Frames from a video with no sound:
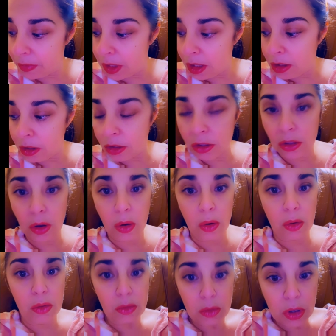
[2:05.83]

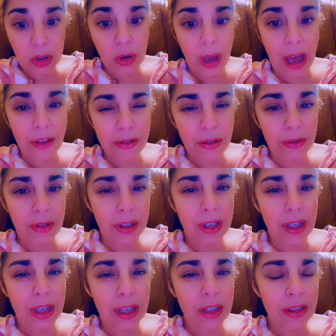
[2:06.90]
So you have to
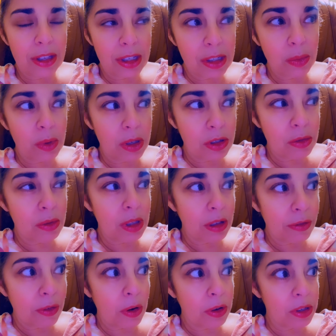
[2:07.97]
really, this one's really
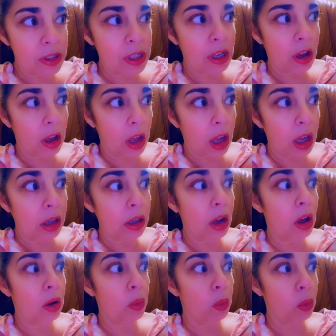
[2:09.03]
focusing on
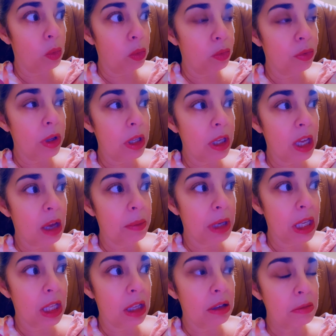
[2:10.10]
really coming
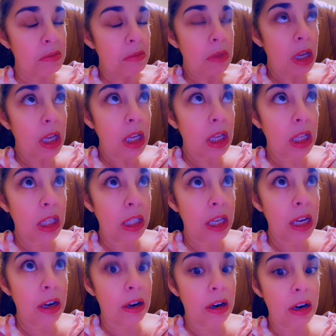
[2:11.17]

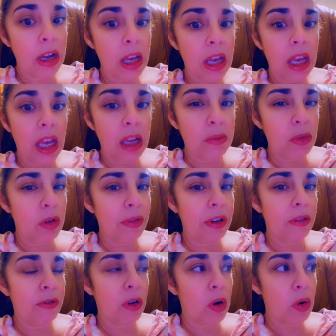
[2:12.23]
clear and moving
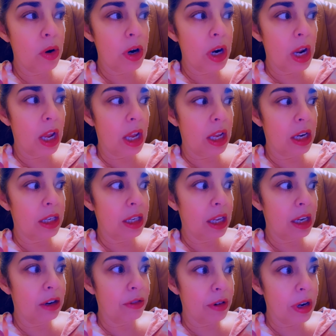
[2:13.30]
forward and
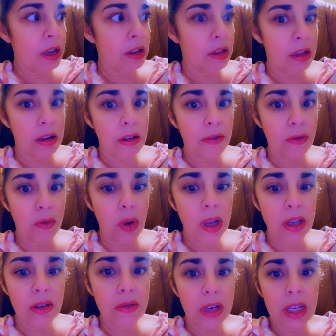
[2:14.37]
getting real of what
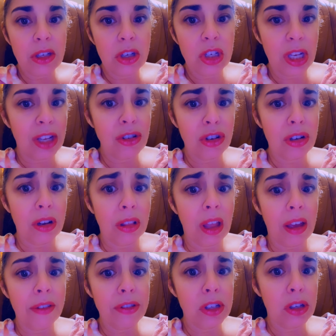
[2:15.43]
you need to change in your
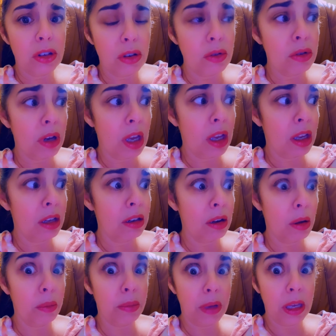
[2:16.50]
life so you
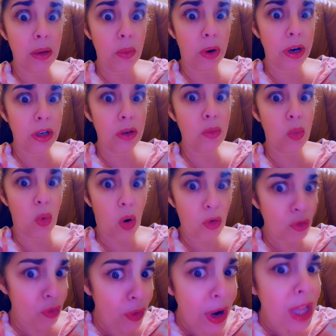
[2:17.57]
can be where you
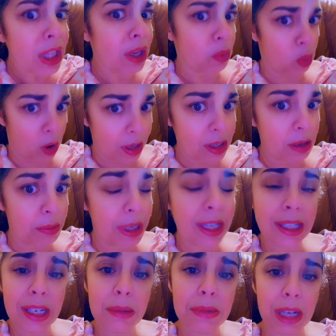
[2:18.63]
really want to be
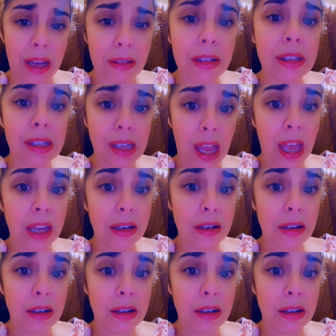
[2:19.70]
deep down inside,